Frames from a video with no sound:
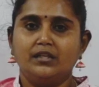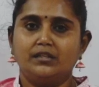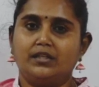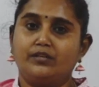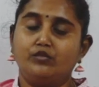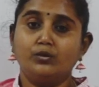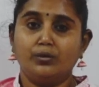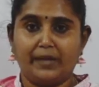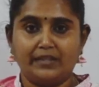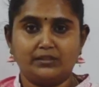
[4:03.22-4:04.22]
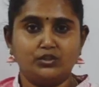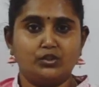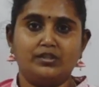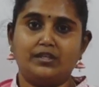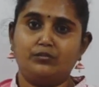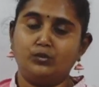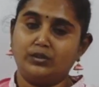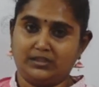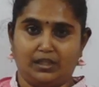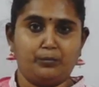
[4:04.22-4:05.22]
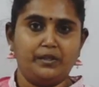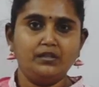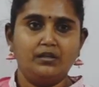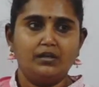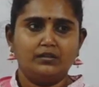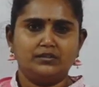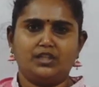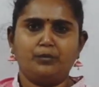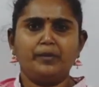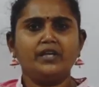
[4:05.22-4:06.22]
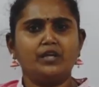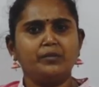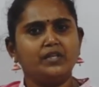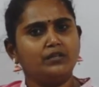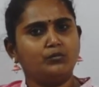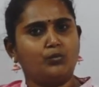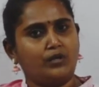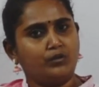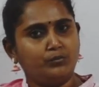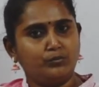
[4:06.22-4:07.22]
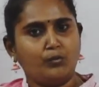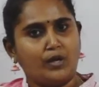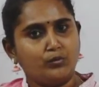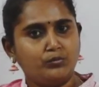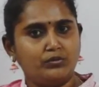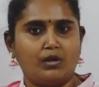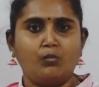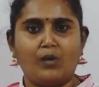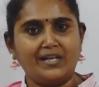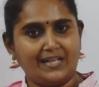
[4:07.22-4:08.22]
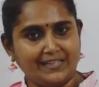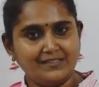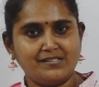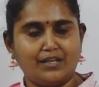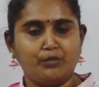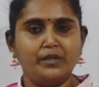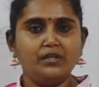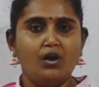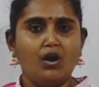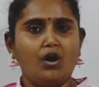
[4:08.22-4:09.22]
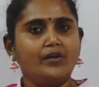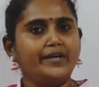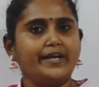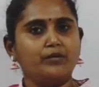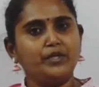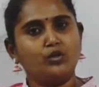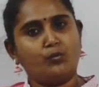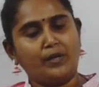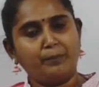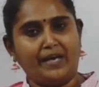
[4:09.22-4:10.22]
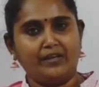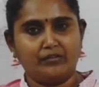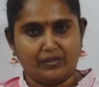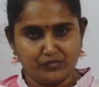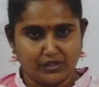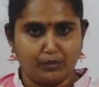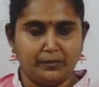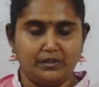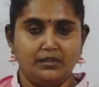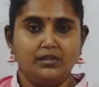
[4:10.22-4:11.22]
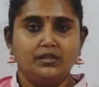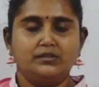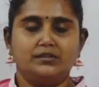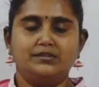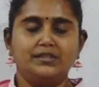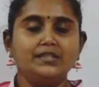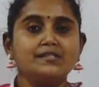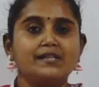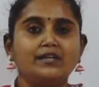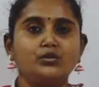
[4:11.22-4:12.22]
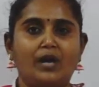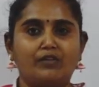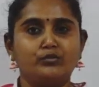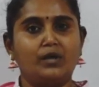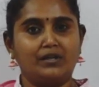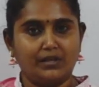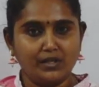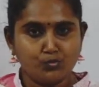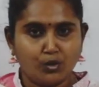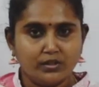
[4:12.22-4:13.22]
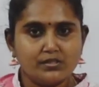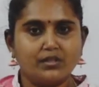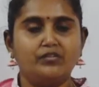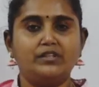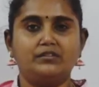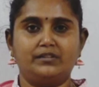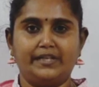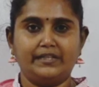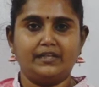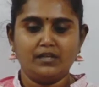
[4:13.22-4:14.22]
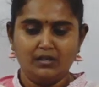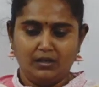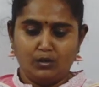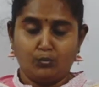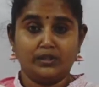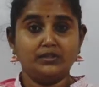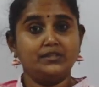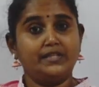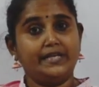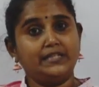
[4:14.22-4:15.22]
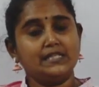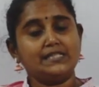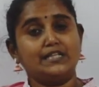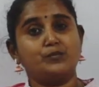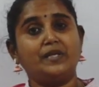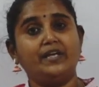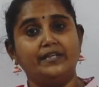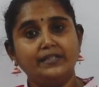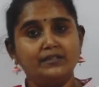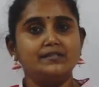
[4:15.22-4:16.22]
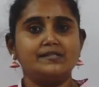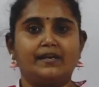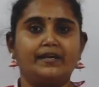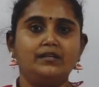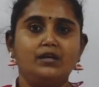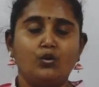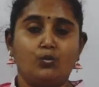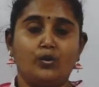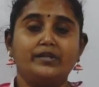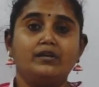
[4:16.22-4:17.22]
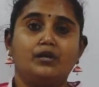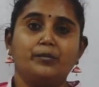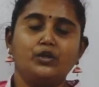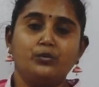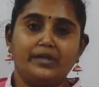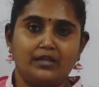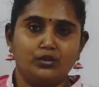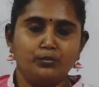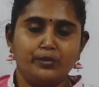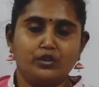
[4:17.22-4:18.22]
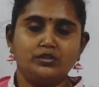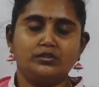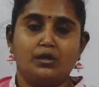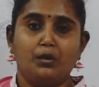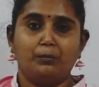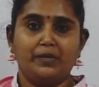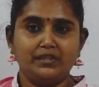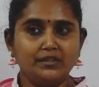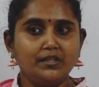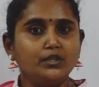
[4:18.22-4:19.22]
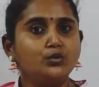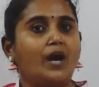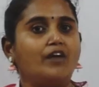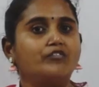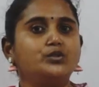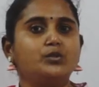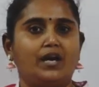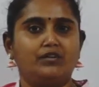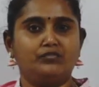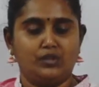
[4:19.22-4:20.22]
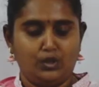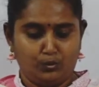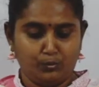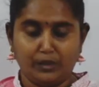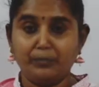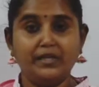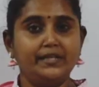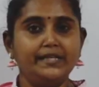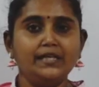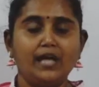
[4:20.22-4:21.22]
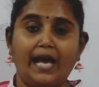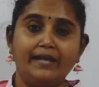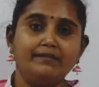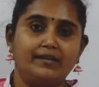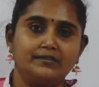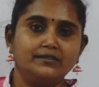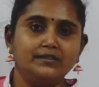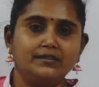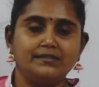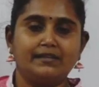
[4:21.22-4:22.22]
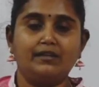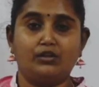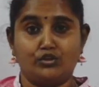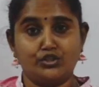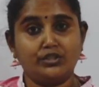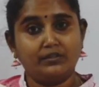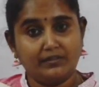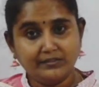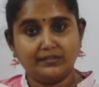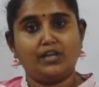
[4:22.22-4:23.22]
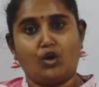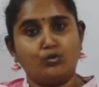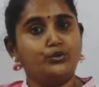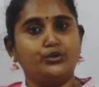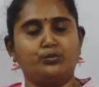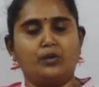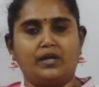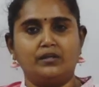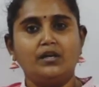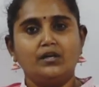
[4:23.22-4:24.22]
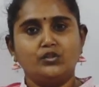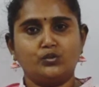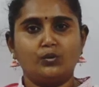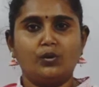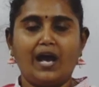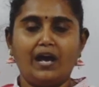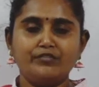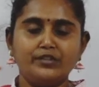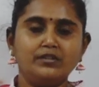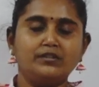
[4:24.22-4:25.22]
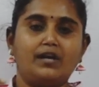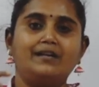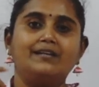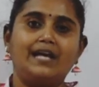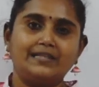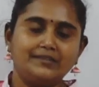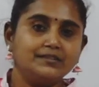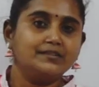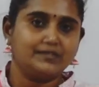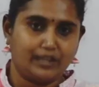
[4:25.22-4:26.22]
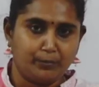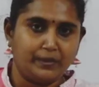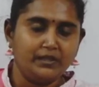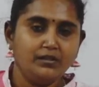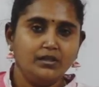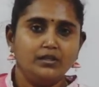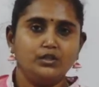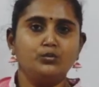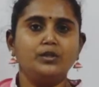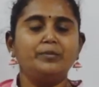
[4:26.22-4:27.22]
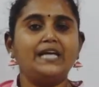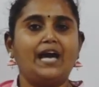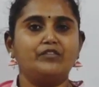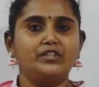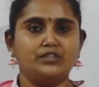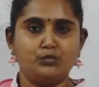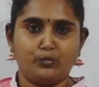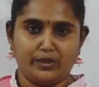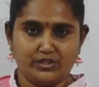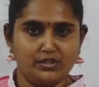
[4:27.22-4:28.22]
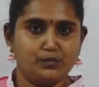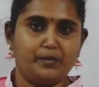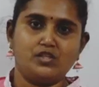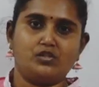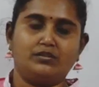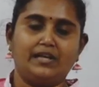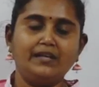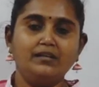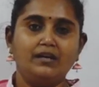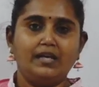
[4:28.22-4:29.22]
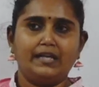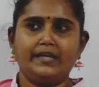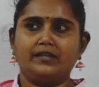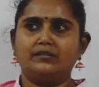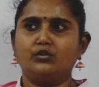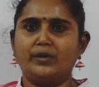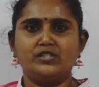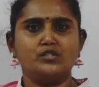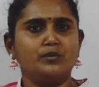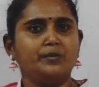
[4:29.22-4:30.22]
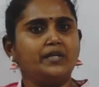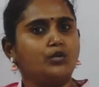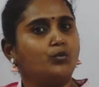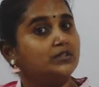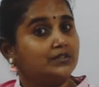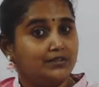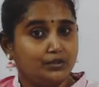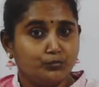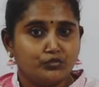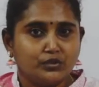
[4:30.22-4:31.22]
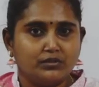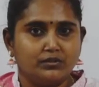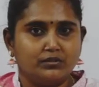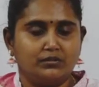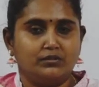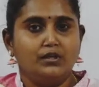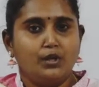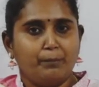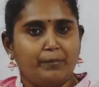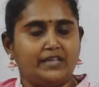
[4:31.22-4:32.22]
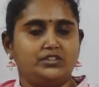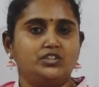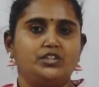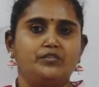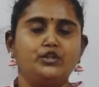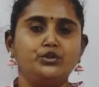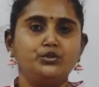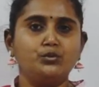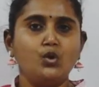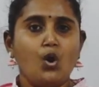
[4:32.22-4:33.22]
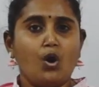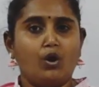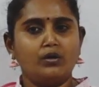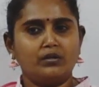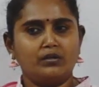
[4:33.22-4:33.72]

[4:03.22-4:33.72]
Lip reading: they will give you a passage or they will give you a statement. The statement can be one line statement, or it can be a 1 paragraph statement. So the thing is that you have to analyze what is given in the data, what are the data that has been hidden inside what they are coming to tell you, because basically you have to have verbality, and the other thing is that logical reasoning, how good you are. So after analyzing the statement, you will be having some questions based on that, like the questions will be like, what is the theme of the passage given to you, or